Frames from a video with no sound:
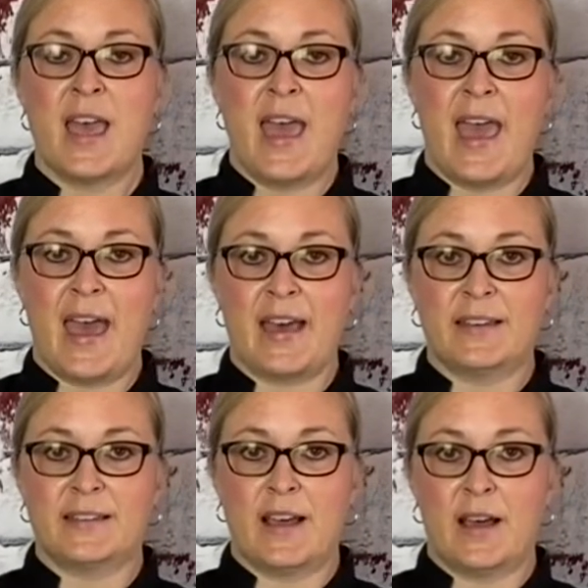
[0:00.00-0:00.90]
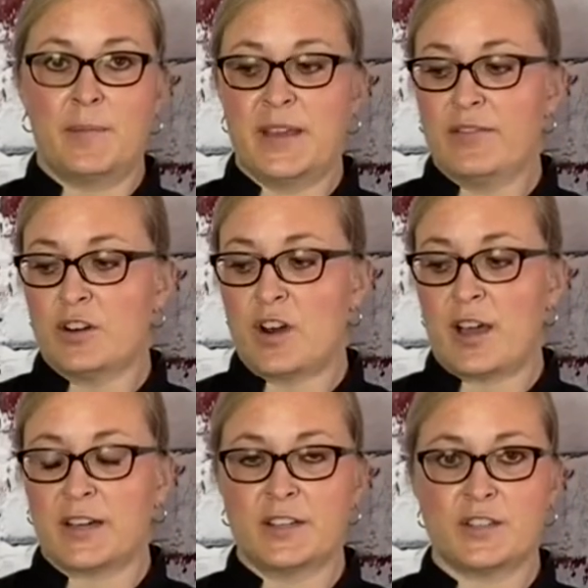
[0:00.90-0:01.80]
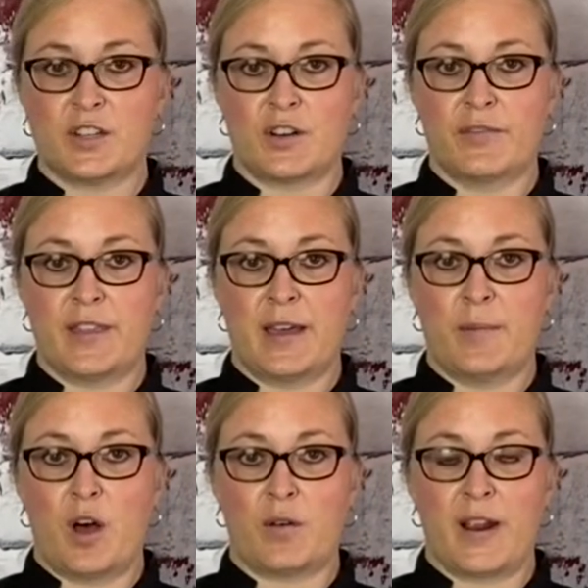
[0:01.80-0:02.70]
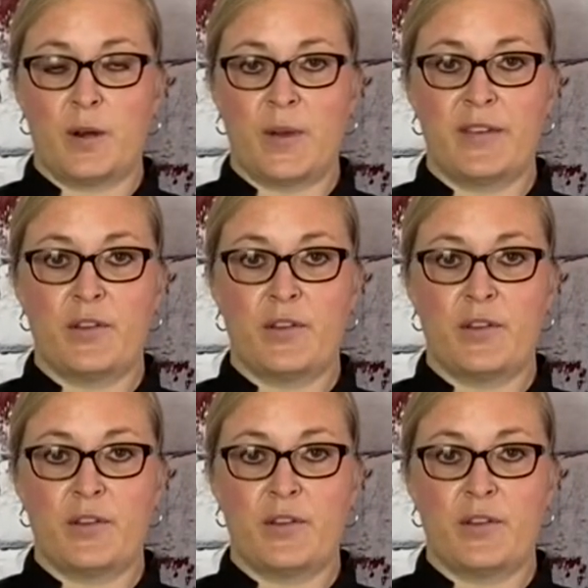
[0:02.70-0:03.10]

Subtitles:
And if you're not going to serve them all right away,